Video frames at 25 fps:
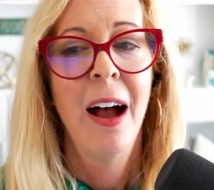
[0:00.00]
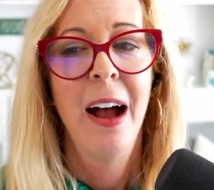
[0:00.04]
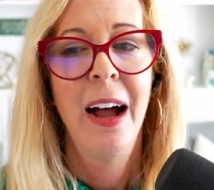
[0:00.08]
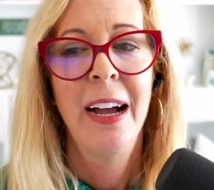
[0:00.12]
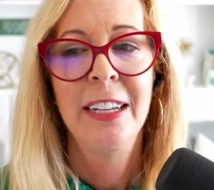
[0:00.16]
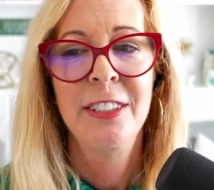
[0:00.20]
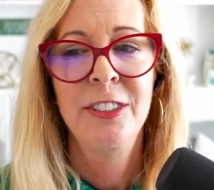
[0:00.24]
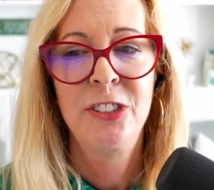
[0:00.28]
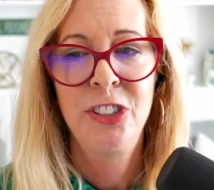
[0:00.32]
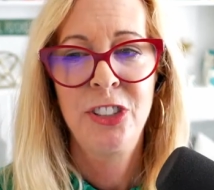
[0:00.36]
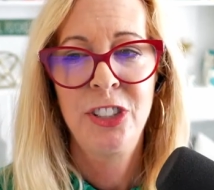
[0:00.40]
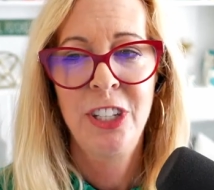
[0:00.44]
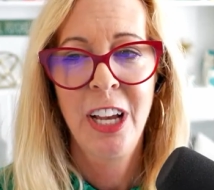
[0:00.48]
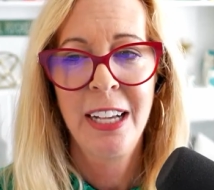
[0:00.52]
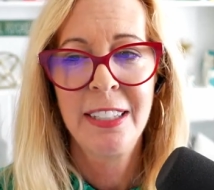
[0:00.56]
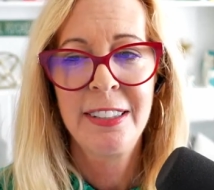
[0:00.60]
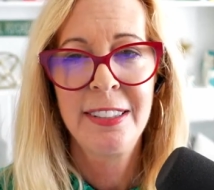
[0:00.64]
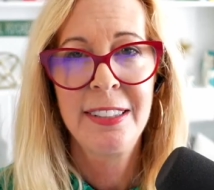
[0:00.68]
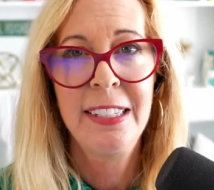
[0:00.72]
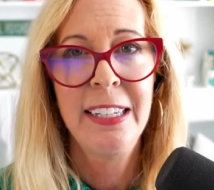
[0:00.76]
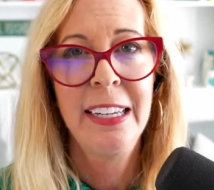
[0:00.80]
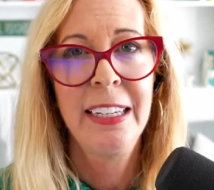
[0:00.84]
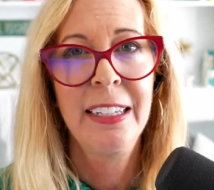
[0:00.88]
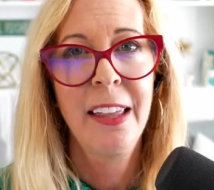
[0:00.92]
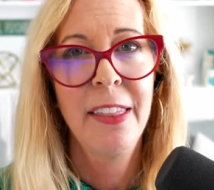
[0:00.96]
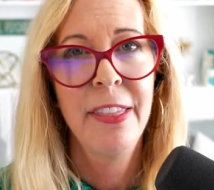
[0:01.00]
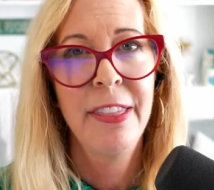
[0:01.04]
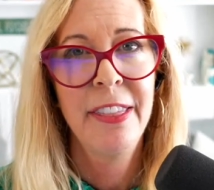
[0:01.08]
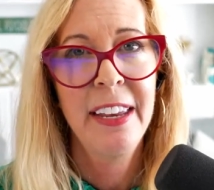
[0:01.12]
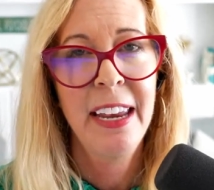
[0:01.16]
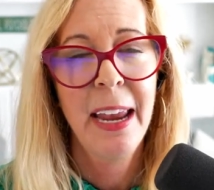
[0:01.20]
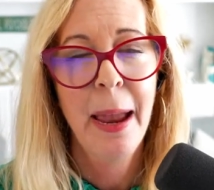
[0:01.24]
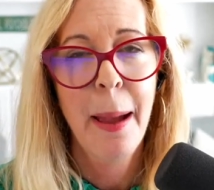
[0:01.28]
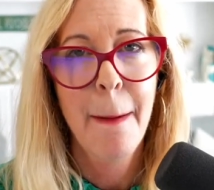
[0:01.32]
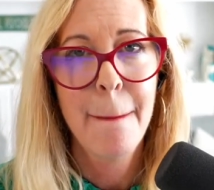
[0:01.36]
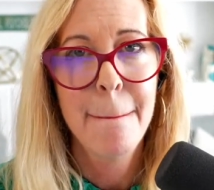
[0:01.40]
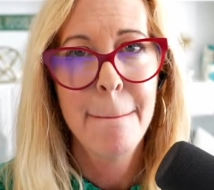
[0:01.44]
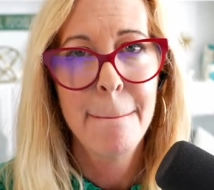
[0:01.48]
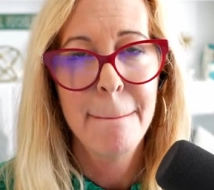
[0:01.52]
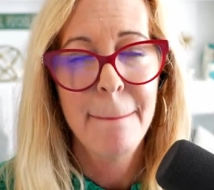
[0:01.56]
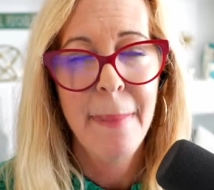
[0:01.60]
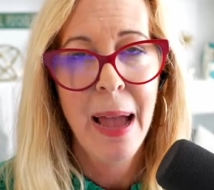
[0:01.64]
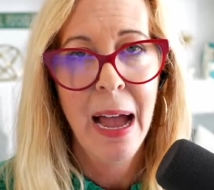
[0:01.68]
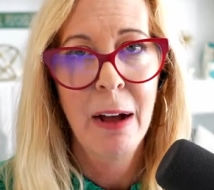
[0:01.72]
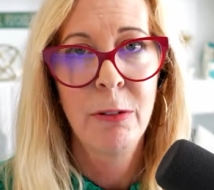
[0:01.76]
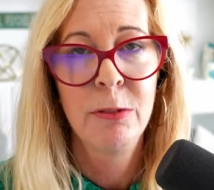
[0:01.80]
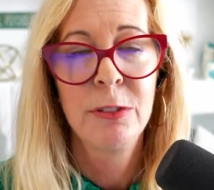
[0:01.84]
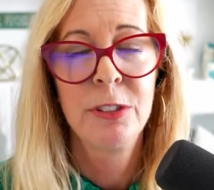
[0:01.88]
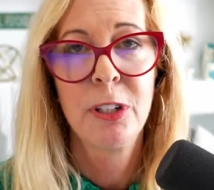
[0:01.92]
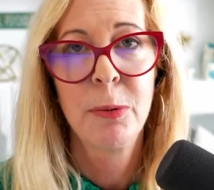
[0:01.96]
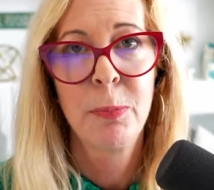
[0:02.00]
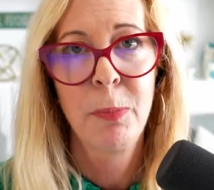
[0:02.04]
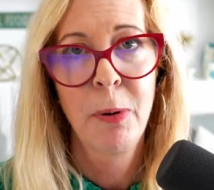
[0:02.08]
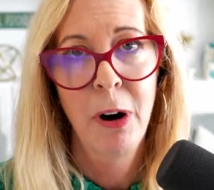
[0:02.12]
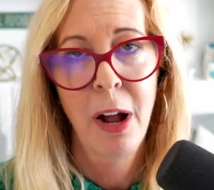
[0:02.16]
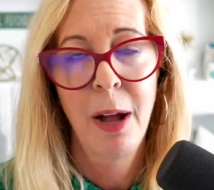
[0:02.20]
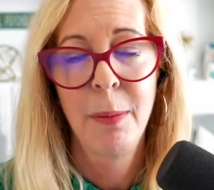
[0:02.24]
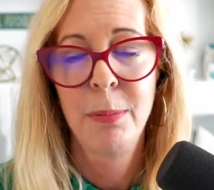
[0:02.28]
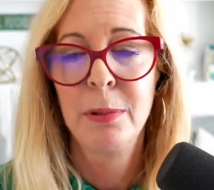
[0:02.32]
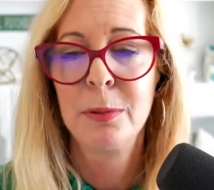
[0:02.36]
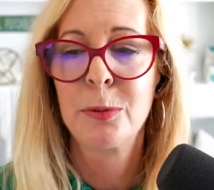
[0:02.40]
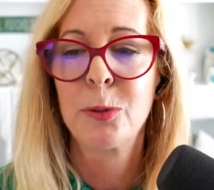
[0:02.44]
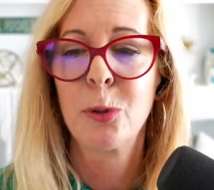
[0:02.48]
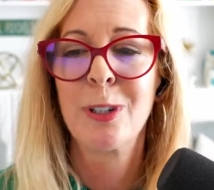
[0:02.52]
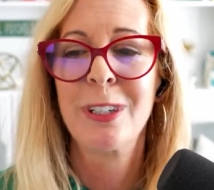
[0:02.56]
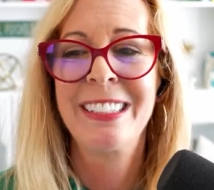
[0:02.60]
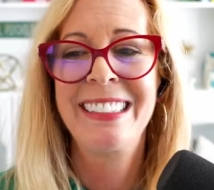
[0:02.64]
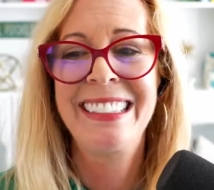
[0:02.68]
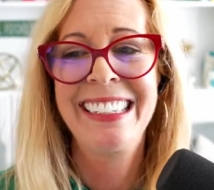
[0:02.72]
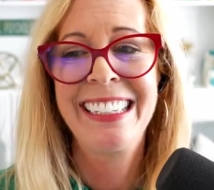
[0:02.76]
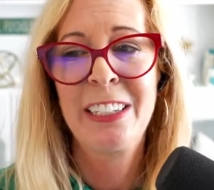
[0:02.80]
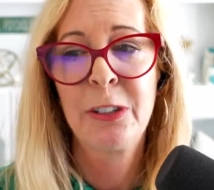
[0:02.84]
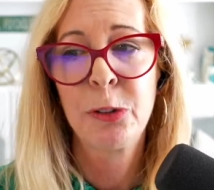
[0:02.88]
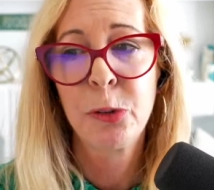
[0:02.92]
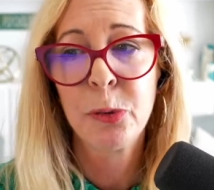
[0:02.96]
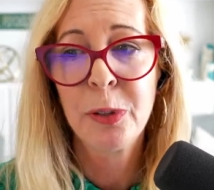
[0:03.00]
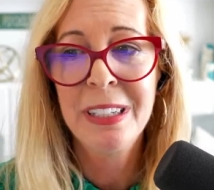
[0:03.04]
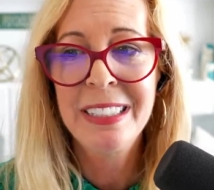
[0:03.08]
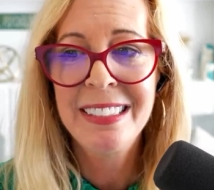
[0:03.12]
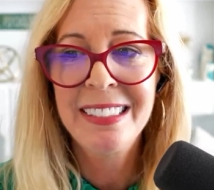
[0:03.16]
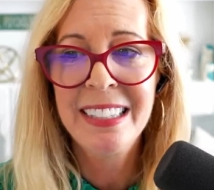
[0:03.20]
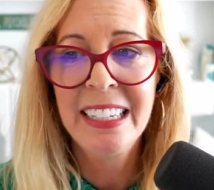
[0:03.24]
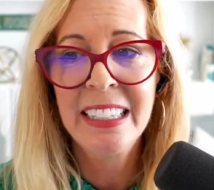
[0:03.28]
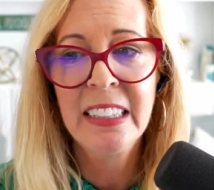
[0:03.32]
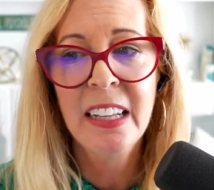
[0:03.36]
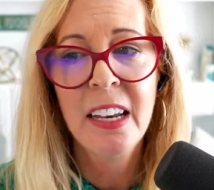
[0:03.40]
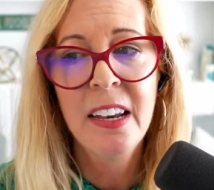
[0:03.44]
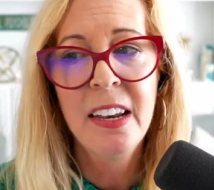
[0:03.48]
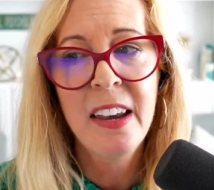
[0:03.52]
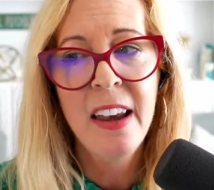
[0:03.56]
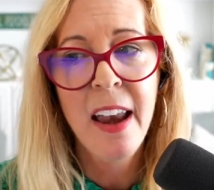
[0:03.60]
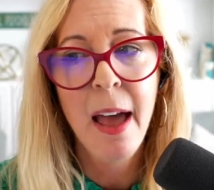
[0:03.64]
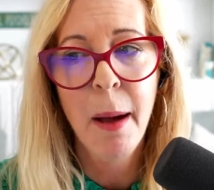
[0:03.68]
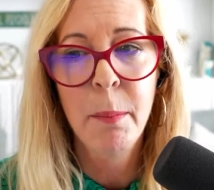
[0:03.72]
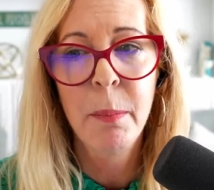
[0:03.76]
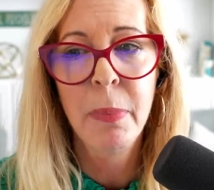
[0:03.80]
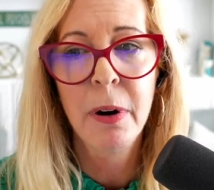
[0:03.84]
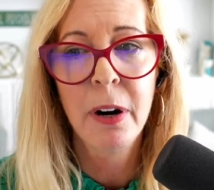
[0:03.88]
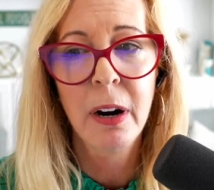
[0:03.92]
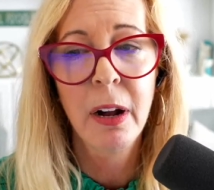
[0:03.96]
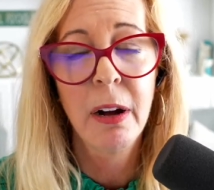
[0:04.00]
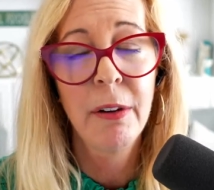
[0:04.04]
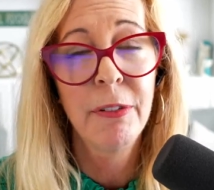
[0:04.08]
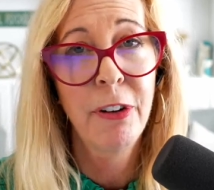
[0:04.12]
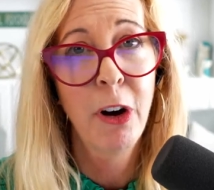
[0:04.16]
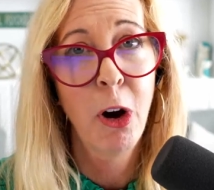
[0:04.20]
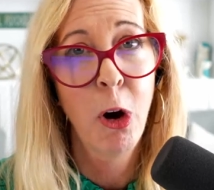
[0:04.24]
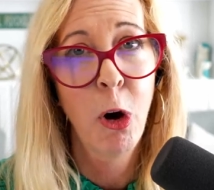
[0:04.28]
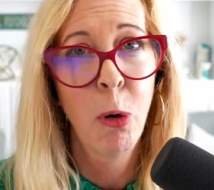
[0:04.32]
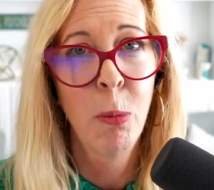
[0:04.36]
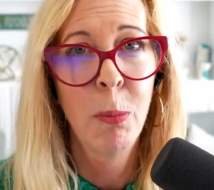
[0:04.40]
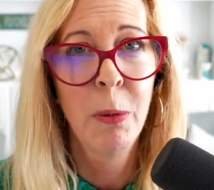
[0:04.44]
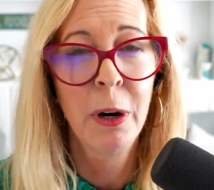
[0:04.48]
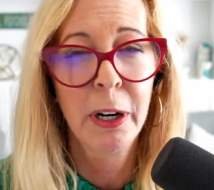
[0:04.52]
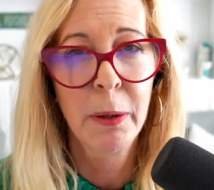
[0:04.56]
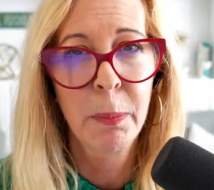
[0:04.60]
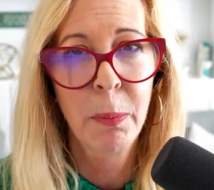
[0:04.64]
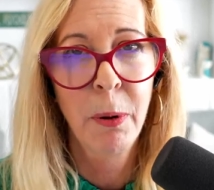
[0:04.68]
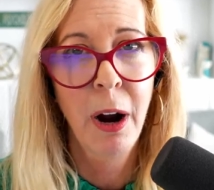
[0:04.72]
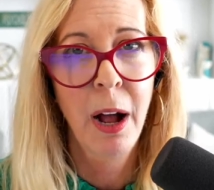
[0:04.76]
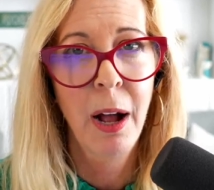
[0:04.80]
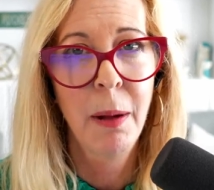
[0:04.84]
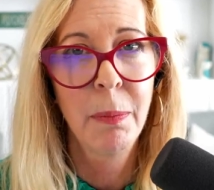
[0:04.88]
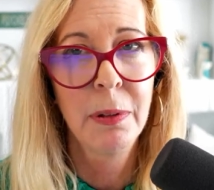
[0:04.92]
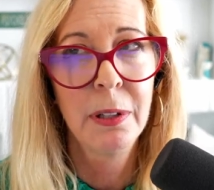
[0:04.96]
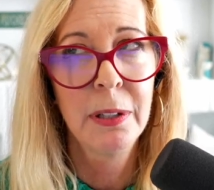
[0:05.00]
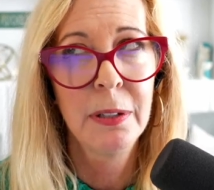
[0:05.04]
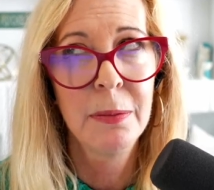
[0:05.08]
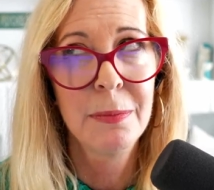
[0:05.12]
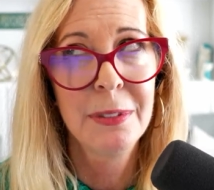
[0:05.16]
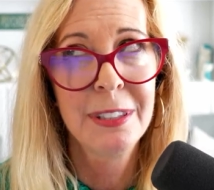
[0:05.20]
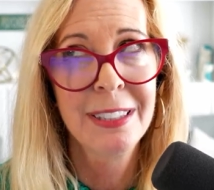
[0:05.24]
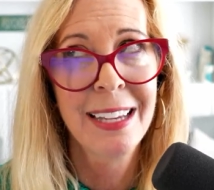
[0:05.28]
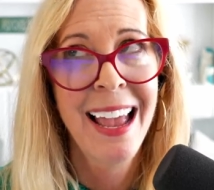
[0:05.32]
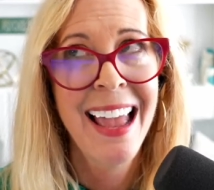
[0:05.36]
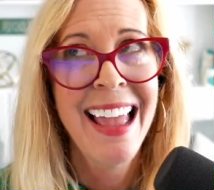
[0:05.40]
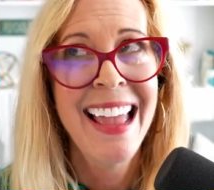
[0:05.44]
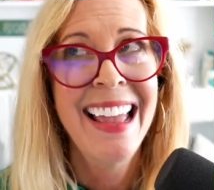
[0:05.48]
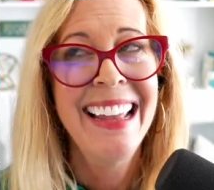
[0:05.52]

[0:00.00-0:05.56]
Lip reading: Adjusting the amount of problems or decreasing the number of homework problems